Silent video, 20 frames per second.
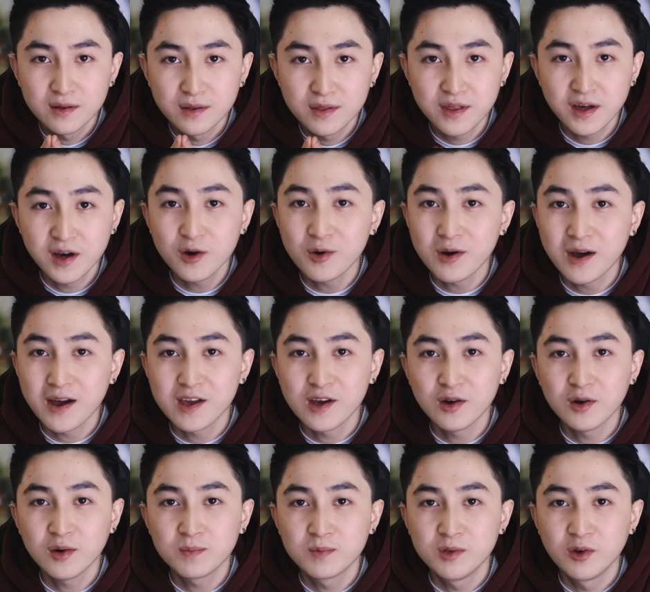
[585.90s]
So I
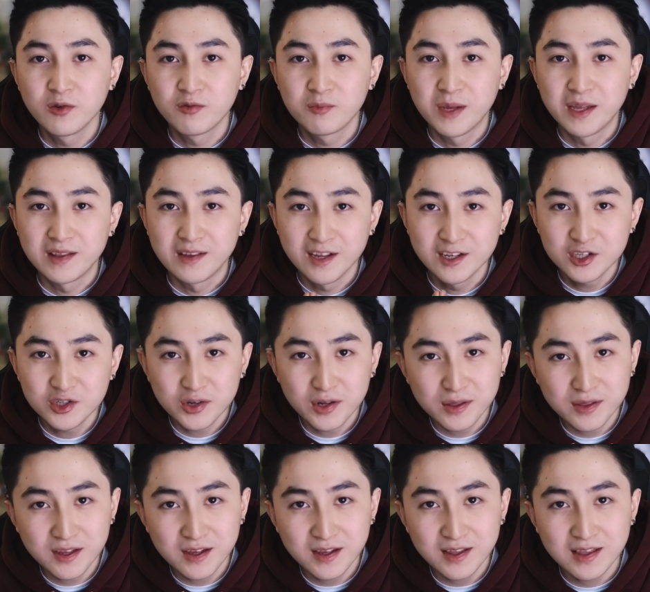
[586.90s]
hope you've been
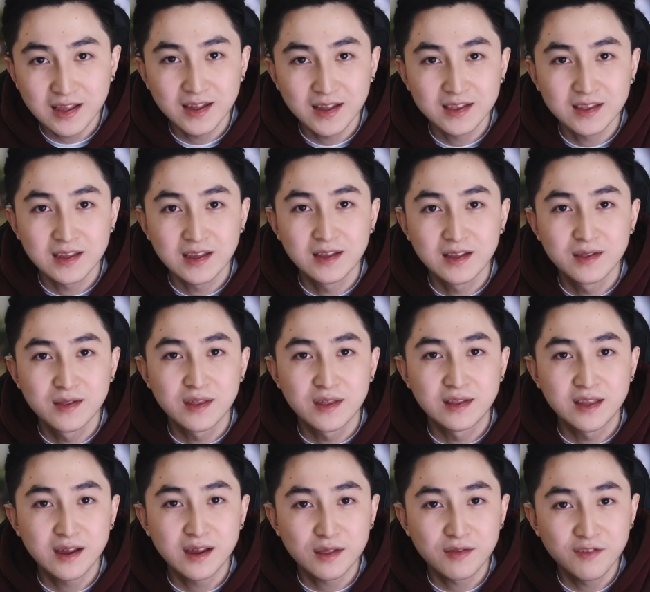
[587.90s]
interested, and in the
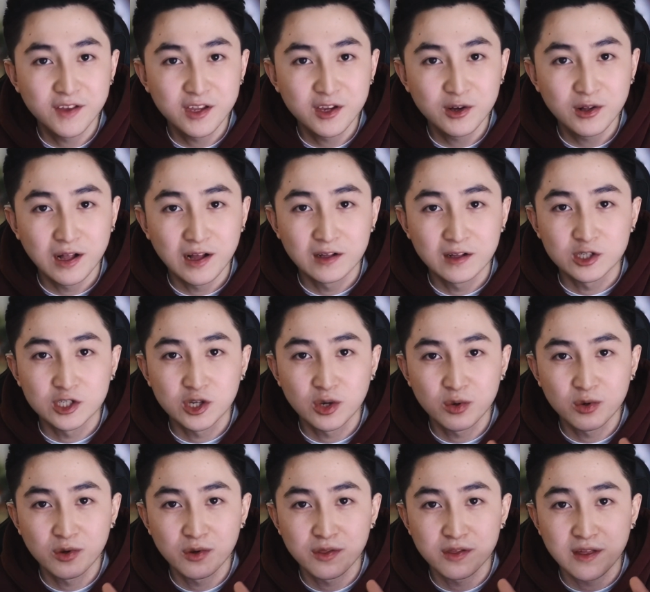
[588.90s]
next video I'll show
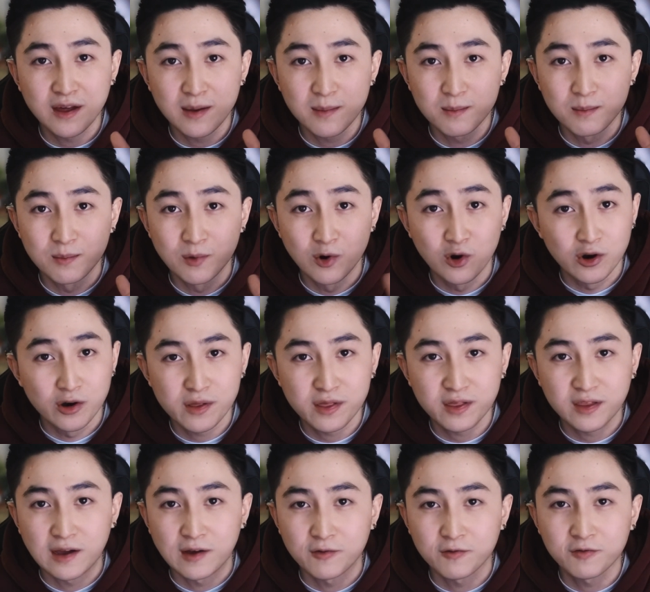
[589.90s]
you some more
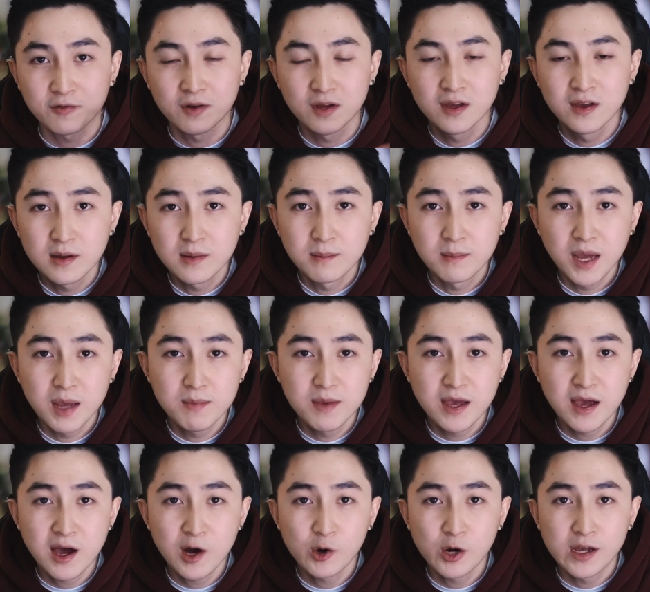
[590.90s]
stuff. Maybe
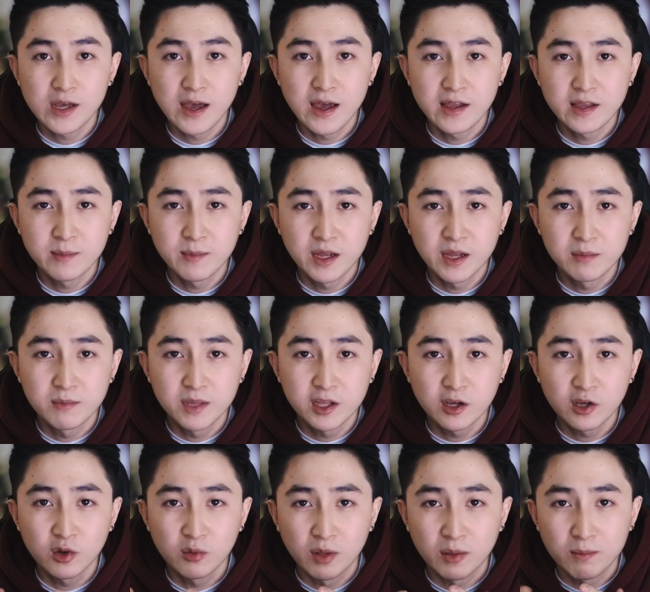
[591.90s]
how I animate
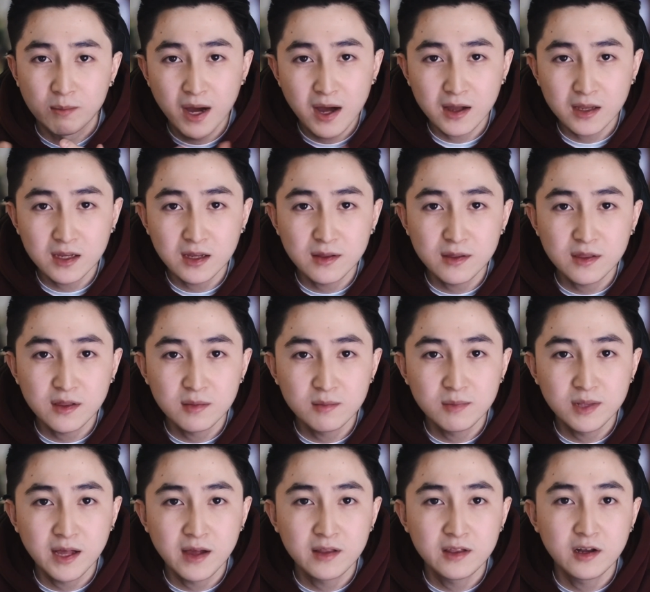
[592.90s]
metahuman bodies in
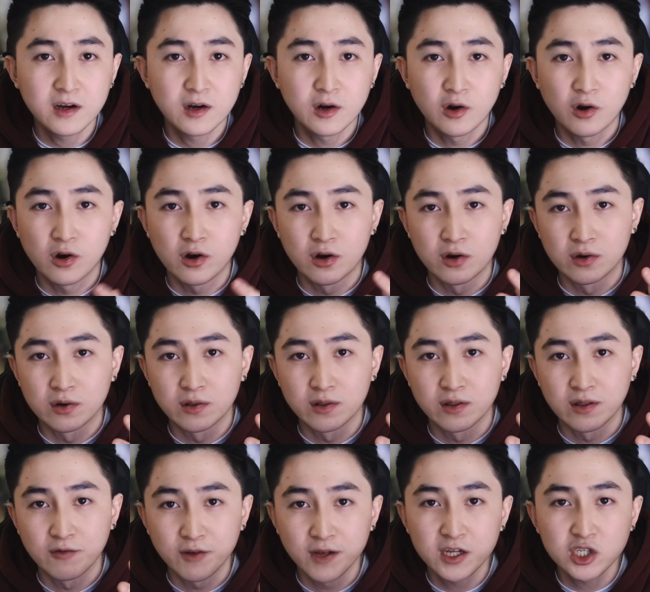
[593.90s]
Blender or the
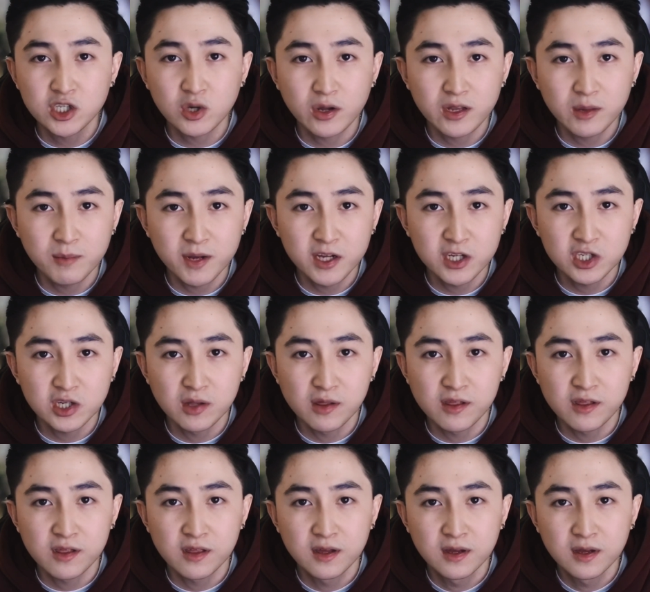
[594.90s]
facial animations.